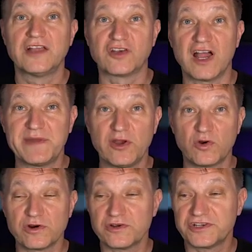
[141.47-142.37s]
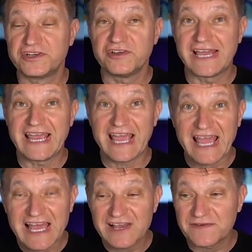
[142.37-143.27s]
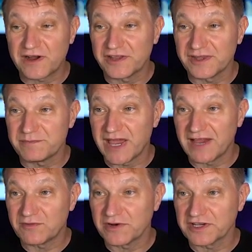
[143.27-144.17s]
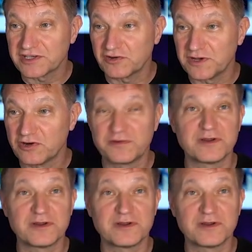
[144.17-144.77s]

So how many orders do they have on the Maverick? So if we go over to